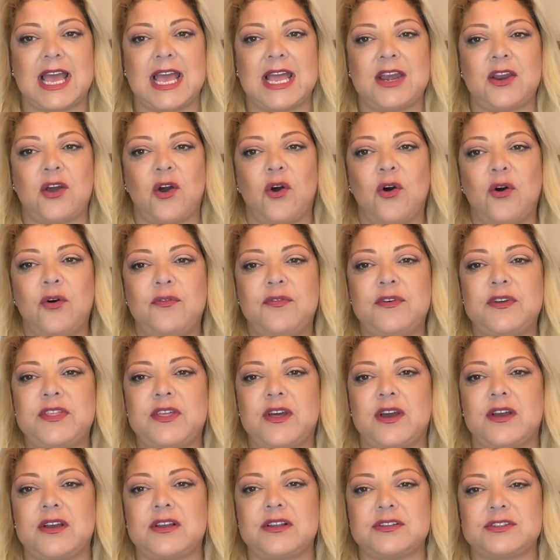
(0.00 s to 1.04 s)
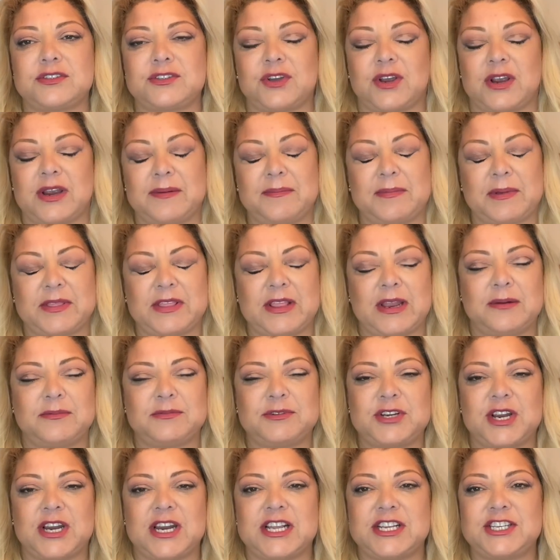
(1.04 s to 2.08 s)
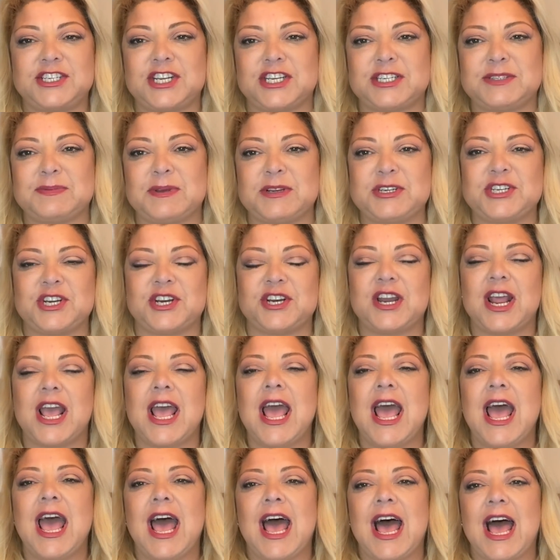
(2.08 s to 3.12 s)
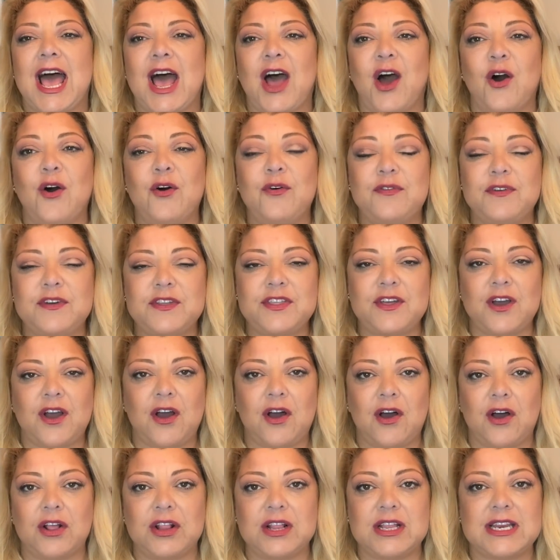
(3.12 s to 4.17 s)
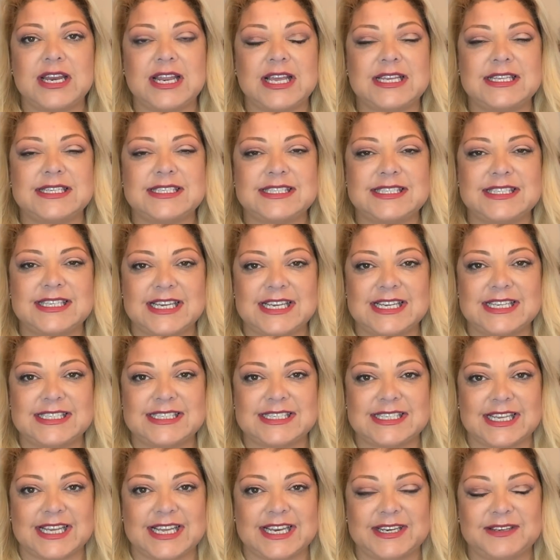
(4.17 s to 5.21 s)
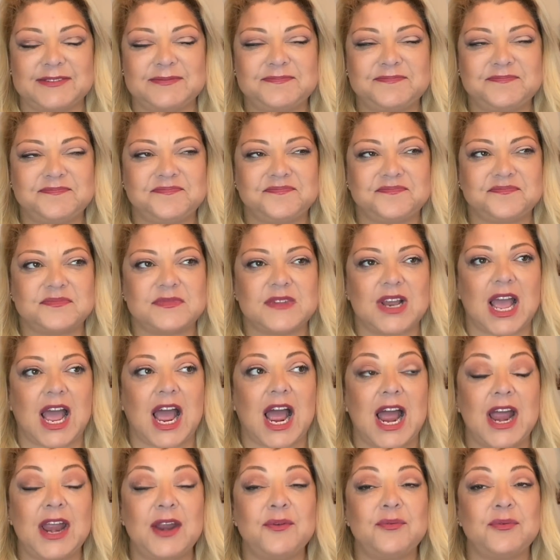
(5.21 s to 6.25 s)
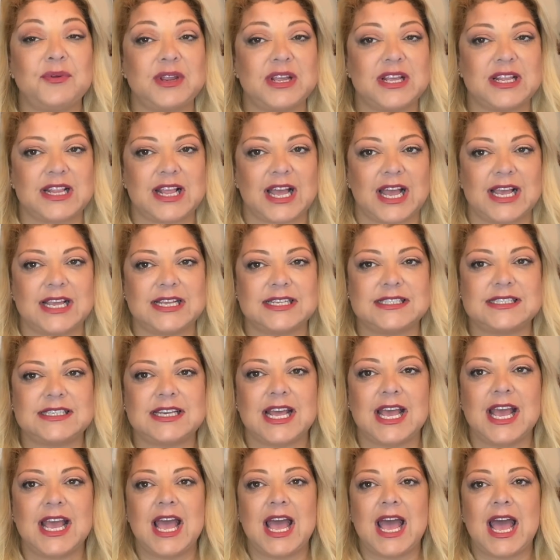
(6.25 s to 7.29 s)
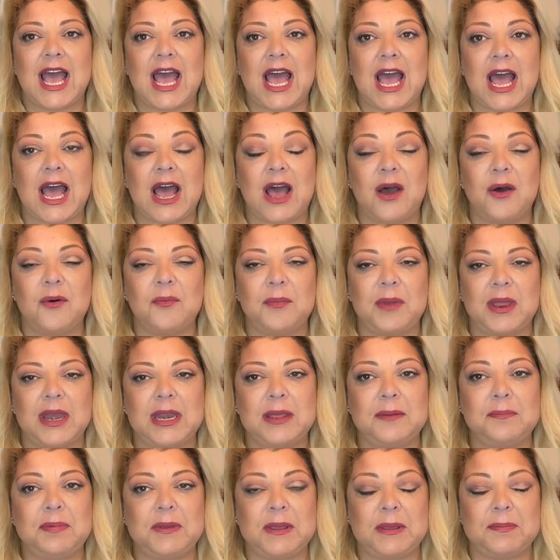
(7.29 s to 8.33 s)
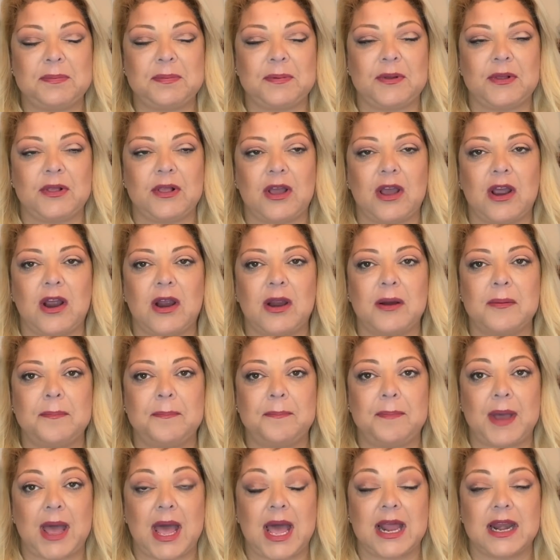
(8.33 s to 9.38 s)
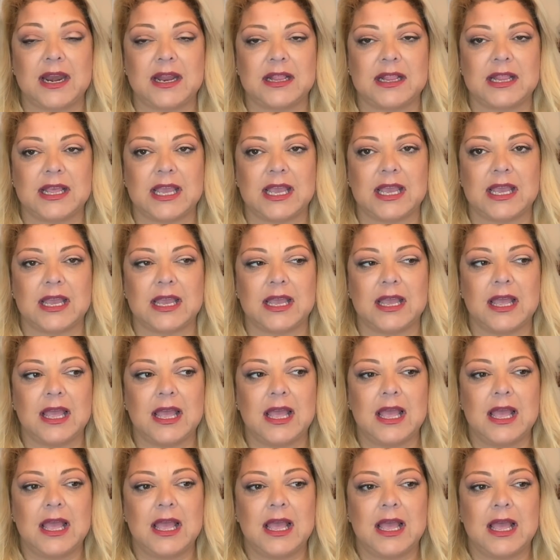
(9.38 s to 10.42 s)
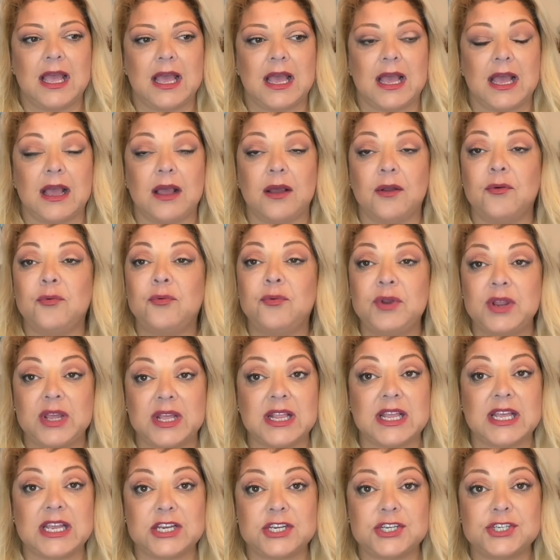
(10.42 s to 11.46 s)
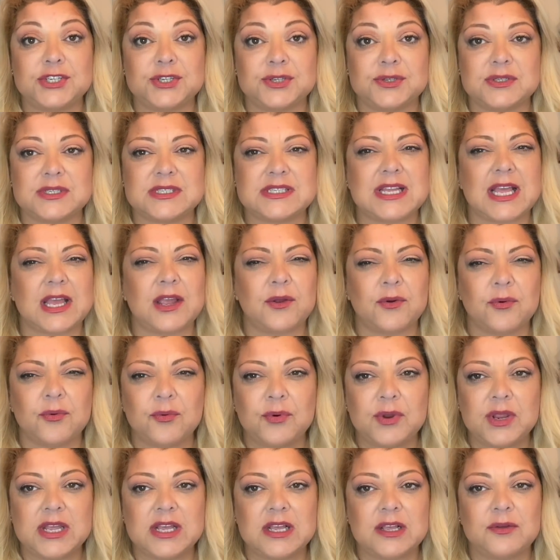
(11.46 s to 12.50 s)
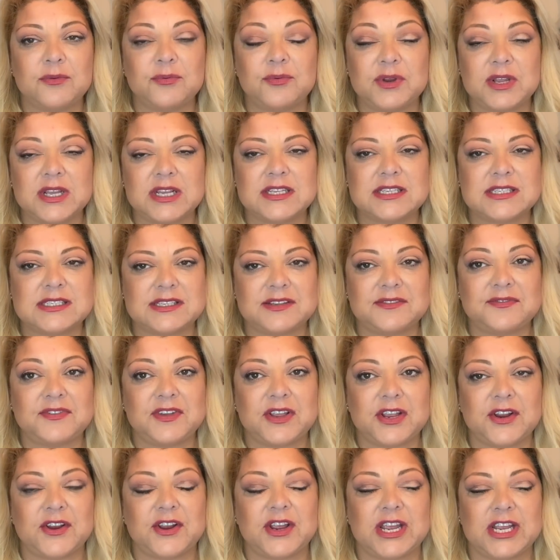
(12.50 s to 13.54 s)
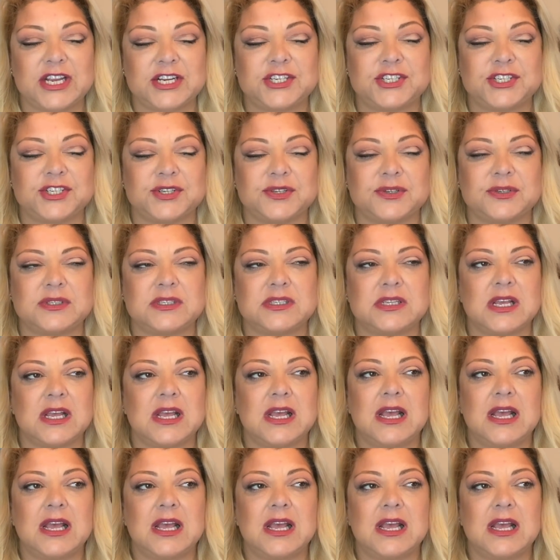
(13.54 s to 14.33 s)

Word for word: And over the, sorry about that, I'm trying to adjust my shirt. Over the holiday season, I realized how many people are battling real issues, like real severe issues.